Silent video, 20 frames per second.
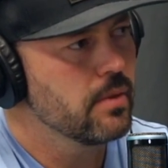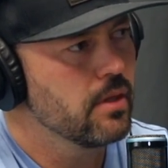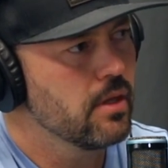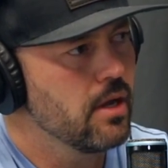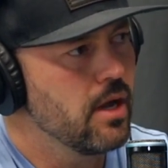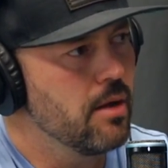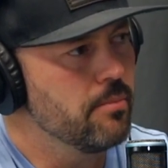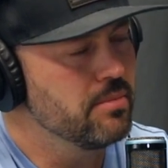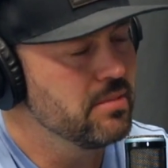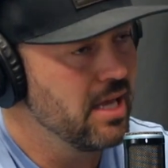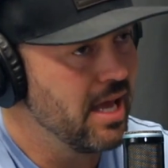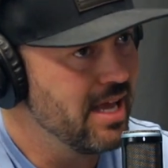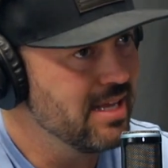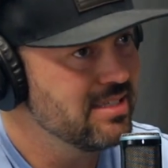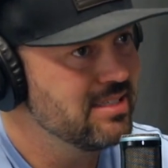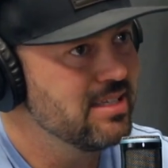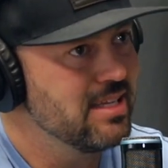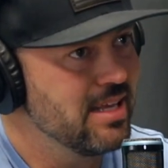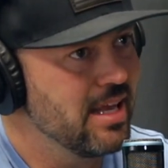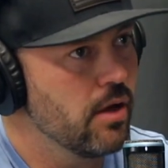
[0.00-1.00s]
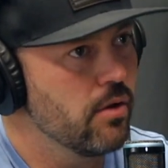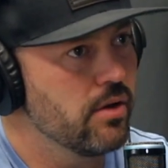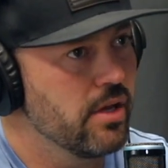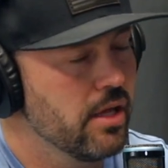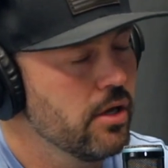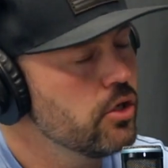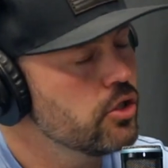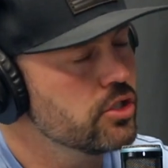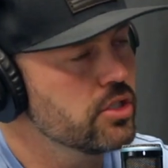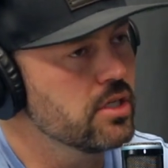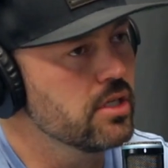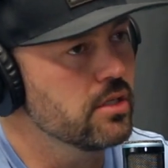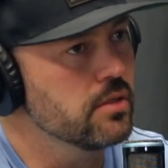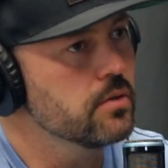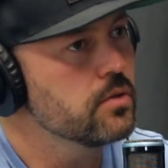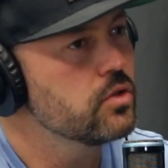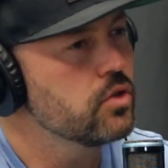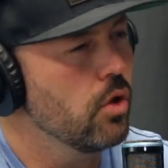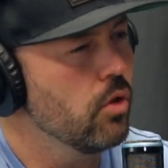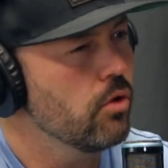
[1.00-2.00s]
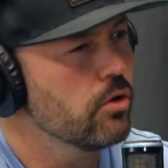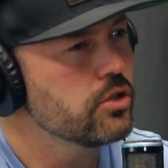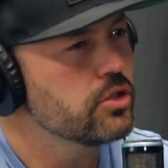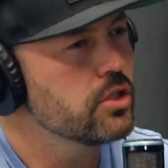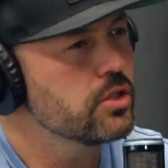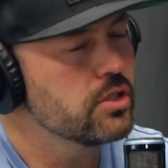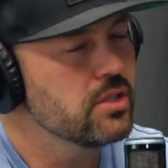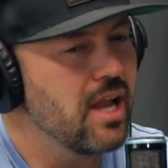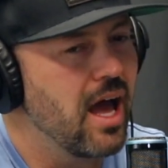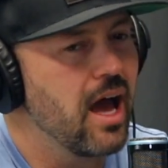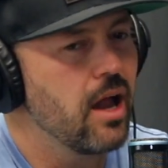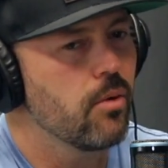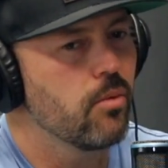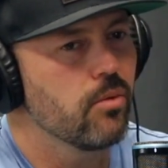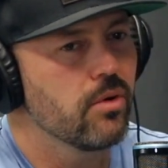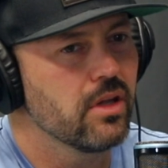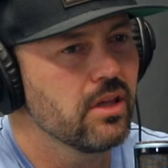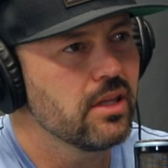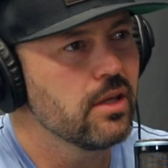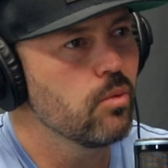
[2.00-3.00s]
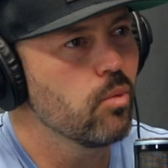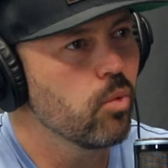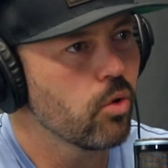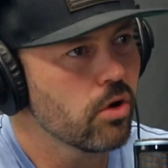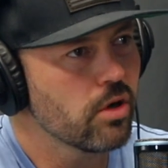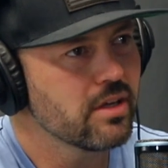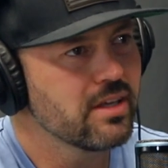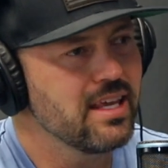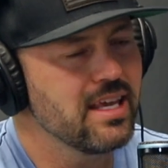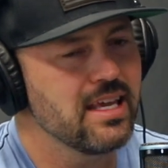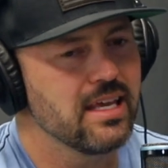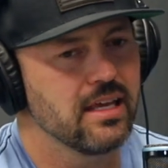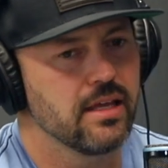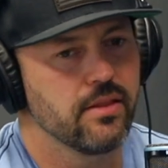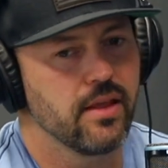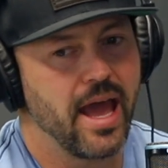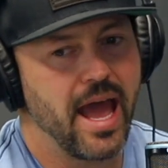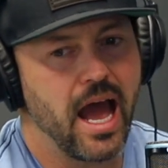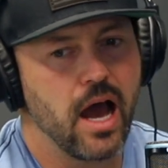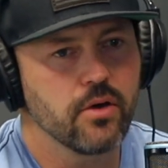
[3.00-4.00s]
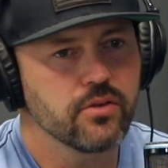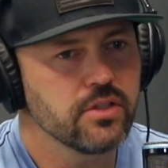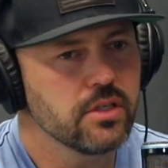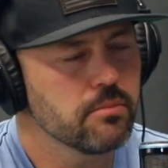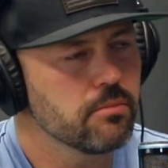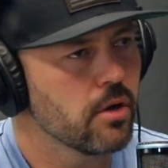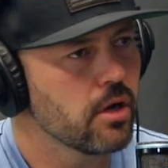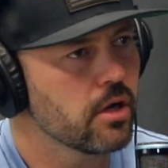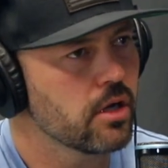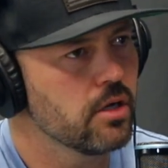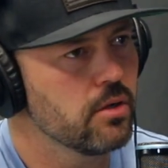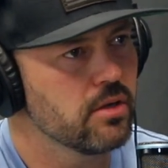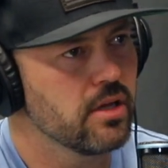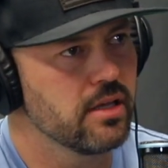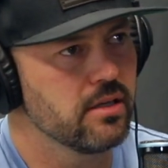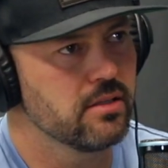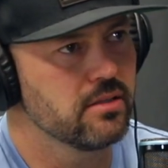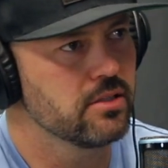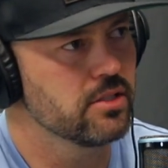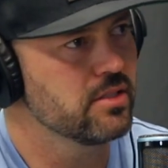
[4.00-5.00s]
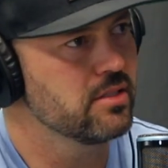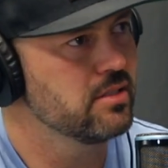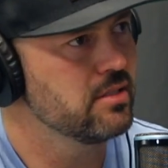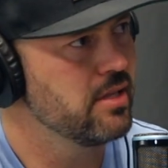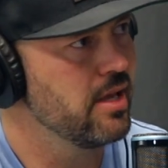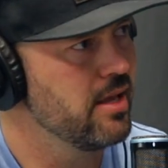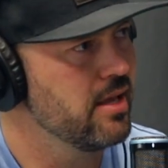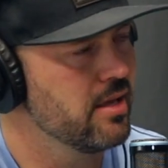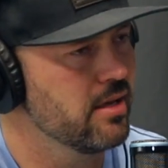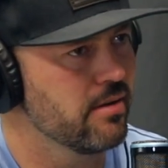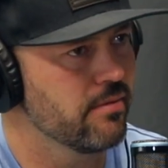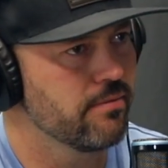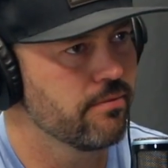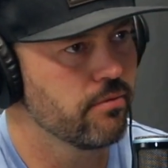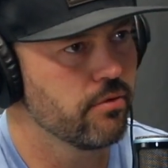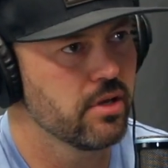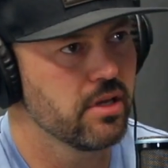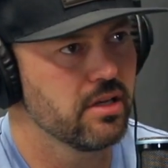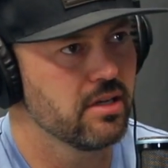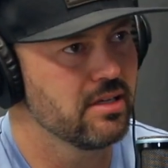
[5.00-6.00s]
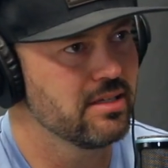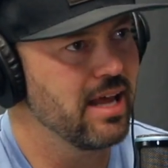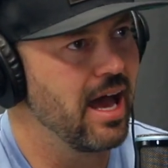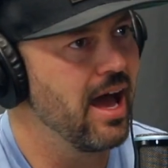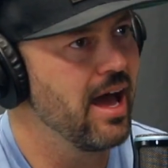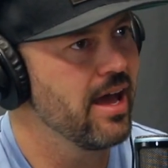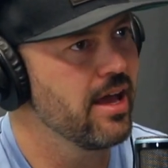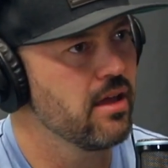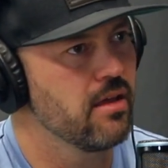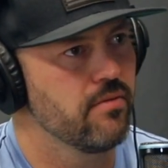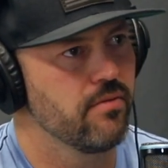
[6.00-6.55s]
I'm testing out energy, and solar's just not really working. And the housing market had just taken a freaking dive,